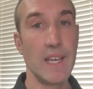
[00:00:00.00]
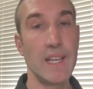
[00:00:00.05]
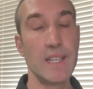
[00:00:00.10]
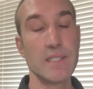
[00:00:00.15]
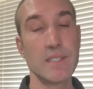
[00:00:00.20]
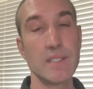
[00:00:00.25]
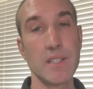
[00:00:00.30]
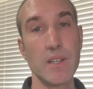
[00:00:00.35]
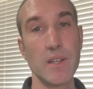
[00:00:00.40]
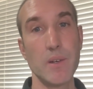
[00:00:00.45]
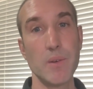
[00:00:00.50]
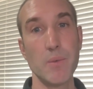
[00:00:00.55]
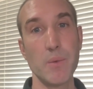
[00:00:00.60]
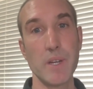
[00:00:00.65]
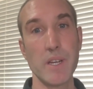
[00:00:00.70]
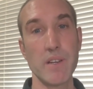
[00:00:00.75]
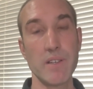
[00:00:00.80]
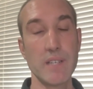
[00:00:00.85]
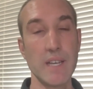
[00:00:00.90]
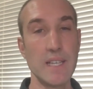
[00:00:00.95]
And so
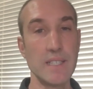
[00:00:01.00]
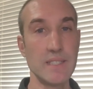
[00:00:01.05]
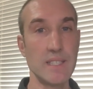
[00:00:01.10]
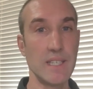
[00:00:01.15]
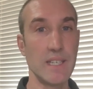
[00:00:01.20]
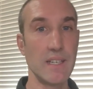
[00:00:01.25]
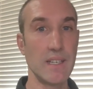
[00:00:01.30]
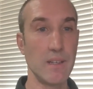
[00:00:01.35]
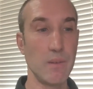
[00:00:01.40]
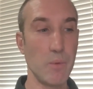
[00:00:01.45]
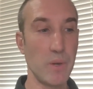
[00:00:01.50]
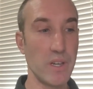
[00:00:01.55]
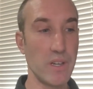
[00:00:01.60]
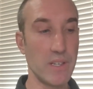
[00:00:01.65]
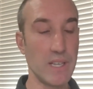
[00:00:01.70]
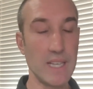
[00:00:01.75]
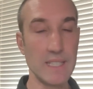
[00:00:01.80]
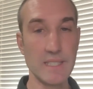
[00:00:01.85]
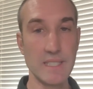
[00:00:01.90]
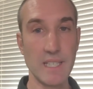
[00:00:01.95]
when you're testing
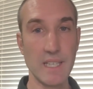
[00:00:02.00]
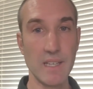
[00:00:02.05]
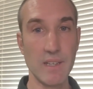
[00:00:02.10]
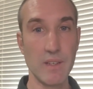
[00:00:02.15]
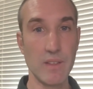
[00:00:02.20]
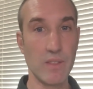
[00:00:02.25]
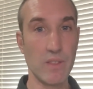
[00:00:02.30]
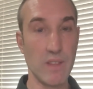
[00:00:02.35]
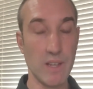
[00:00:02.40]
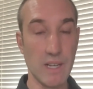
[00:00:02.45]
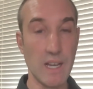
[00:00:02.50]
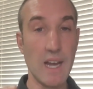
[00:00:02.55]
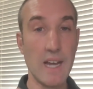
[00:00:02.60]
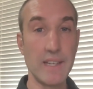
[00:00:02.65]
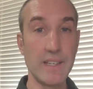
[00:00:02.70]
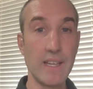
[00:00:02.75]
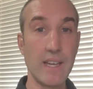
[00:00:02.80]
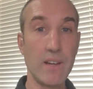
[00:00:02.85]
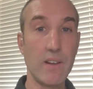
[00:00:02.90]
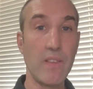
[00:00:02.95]
the
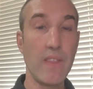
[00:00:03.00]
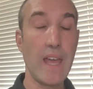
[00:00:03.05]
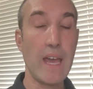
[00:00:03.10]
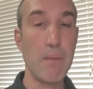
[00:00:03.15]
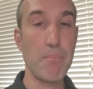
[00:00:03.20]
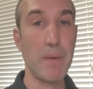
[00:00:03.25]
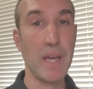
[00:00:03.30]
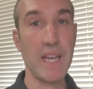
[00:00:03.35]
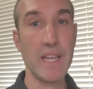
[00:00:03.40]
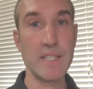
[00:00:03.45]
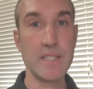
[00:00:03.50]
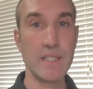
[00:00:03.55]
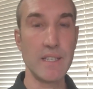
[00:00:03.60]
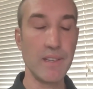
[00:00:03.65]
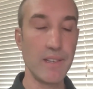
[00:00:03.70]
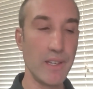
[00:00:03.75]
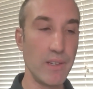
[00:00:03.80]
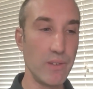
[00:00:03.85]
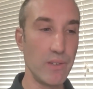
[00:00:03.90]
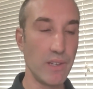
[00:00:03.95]
content on that page,
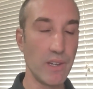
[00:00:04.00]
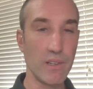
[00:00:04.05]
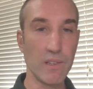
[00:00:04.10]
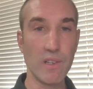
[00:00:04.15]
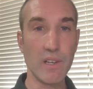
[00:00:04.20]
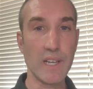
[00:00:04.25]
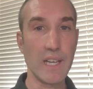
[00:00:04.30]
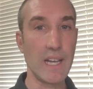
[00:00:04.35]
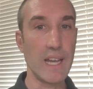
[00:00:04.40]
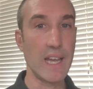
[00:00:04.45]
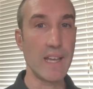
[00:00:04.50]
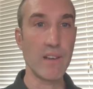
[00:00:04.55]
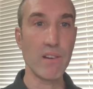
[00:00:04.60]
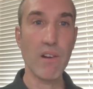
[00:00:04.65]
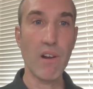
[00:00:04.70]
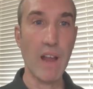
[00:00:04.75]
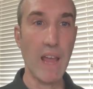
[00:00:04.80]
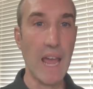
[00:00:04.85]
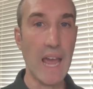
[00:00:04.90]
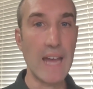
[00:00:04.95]
you're looking at
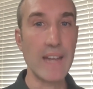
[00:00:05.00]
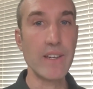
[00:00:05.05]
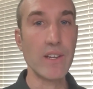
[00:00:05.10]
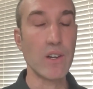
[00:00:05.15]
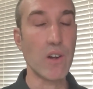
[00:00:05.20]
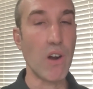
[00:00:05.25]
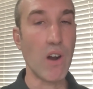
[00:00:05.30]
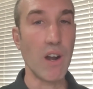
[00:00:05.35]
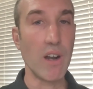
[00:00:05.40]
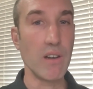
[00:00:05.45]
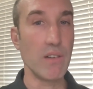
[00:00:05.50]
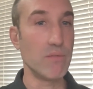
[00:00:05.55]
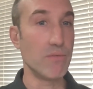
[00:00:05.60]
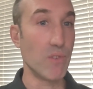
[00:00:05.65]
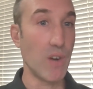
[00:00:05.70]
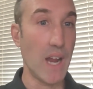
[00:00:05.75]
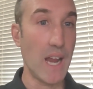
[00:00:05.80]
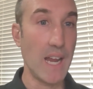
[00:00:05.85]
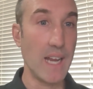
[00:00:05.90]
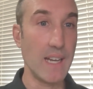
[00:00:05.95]
your add to cart
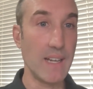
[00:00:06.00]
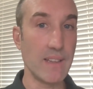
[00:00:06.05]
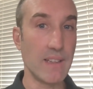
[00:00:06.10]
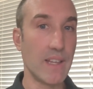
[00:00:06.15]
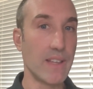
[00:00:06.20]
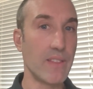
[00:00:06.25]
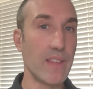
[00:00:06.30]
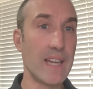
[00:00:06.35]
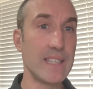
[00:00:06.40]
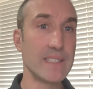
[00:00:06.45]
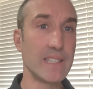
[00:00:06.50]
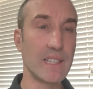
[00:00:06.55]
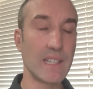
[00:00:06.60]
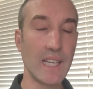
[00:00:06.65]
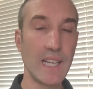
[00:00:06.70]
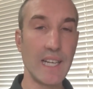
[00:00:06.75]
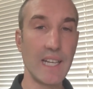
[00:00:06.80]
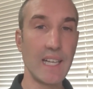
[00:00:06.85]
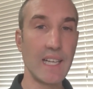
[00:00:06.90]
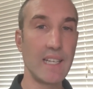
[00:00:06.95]
rate, like that's a
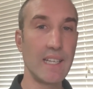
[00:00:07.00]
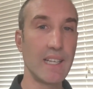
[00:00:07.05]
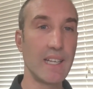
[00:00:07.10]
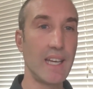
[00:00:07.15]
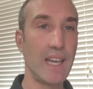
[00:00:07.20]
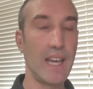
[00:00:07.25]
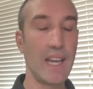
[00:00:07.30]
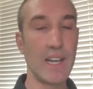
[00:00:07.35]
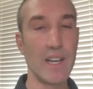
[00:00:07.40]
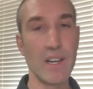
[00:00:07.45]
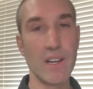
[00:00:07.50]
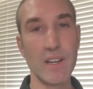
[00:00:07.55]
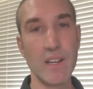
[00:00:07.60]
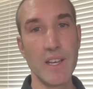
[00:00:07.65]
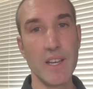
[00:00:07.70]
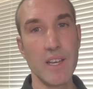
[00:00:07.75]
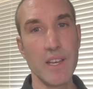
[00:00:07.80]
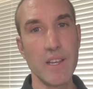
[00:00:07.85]
leading indicator.